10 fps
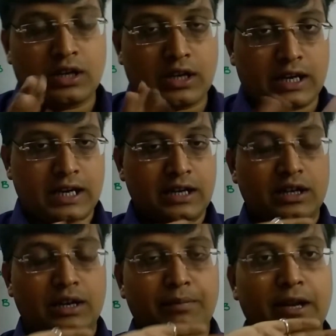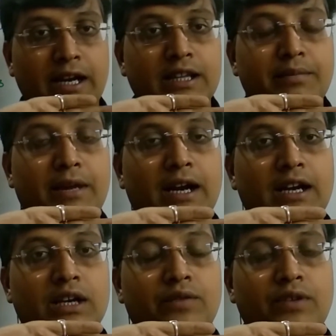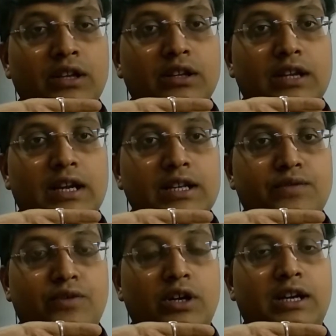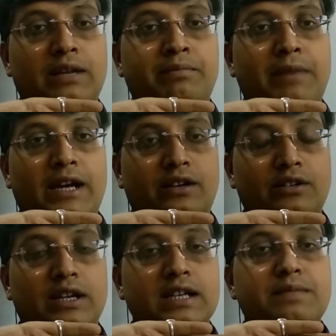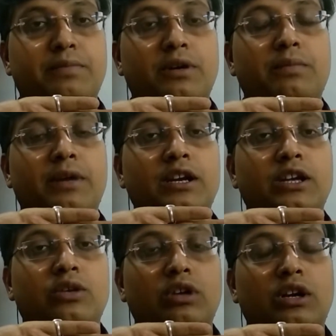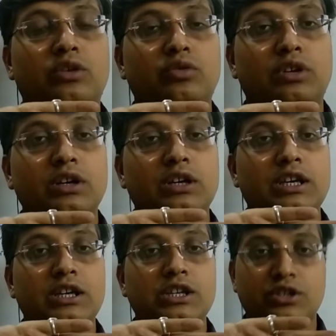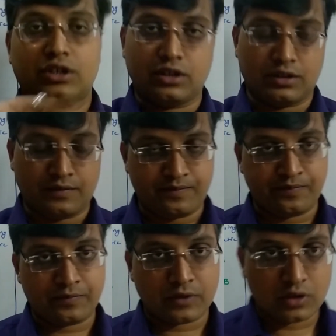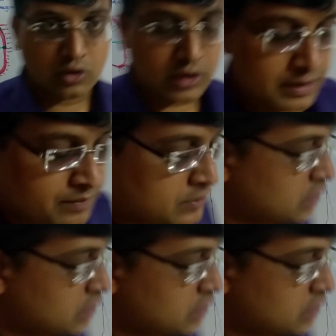and applying the magnetic field, that is front and back, that is perpendicular to the each other. Okay,